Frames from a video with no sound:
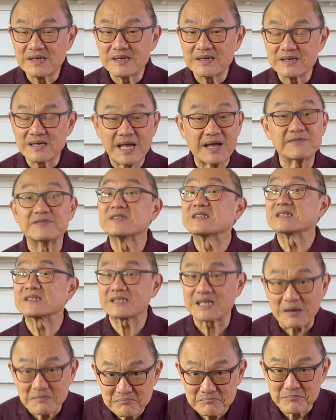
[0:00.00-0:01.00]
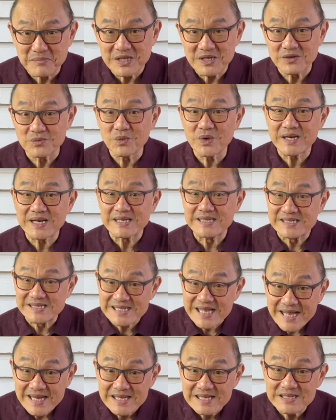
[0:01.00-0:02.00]
have stumped me on what
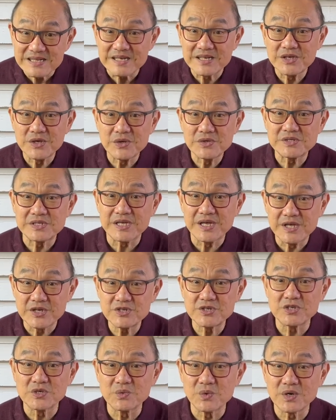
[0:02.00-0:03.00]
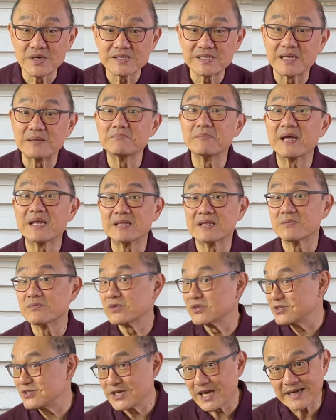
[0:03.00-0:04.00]
exactly the QC issue was that made them
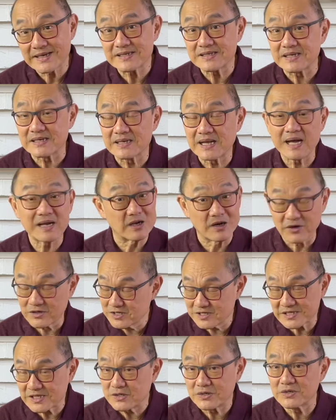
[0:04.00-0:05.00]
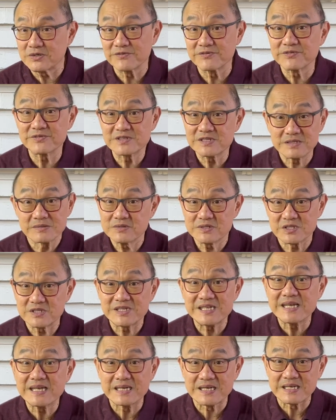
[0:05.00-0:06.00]
reject it. I honestly couldn't
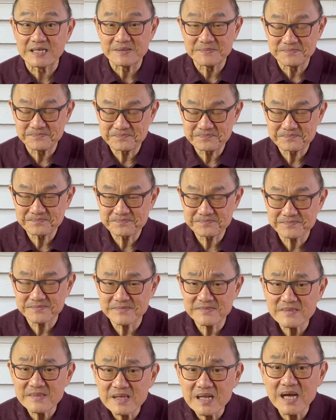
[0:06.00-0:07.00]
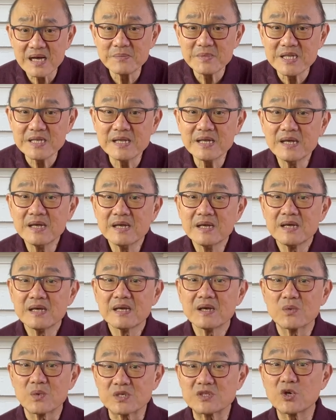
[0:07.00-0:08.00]
see any. I mean,
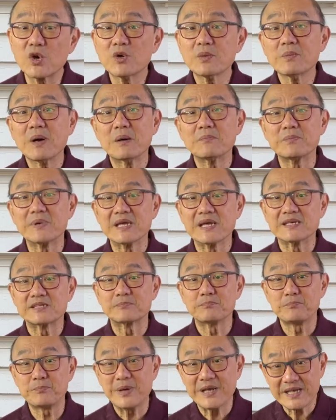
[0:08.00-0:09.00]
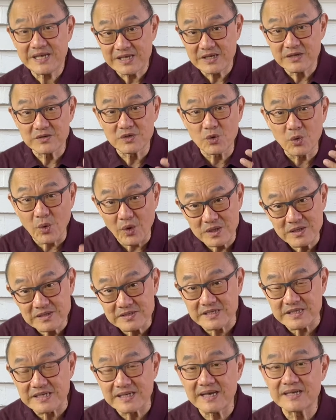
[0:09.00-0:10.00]
we're talking about being as picky on
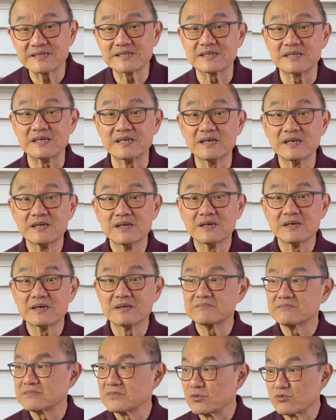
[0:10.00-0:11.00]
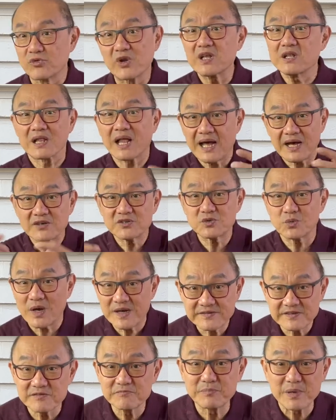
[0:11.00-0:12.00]
quality as the real
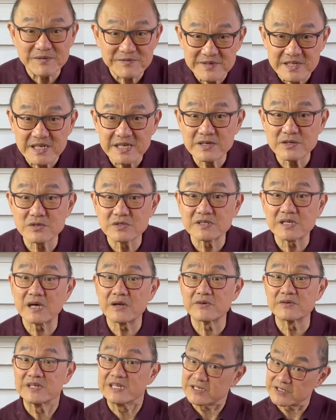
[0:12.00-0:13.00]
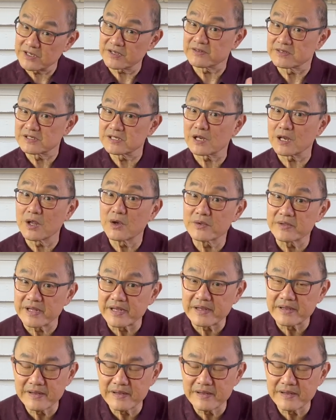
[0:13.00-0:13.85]
housewives of Beverly Hills are on each other's clothing.